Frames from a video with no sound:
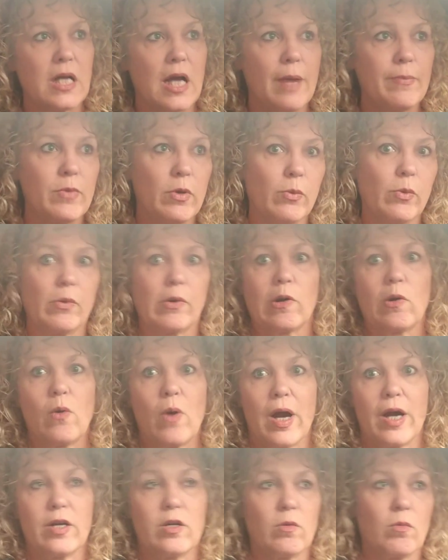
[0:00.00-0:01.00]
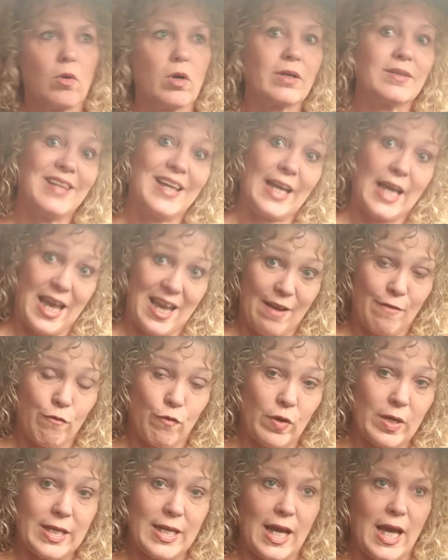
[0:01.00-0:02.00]
time when we're required to work like
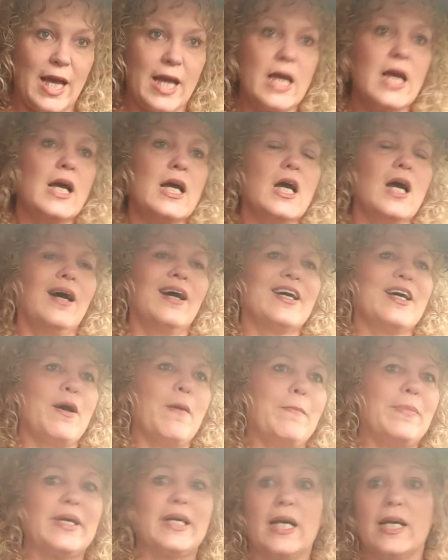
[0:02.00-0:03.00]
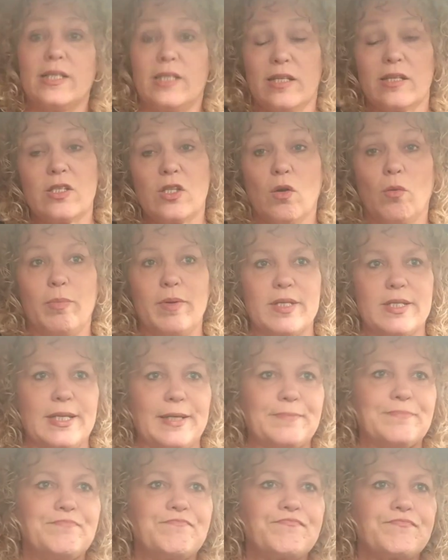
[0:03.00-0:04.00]
every day because it's so busy.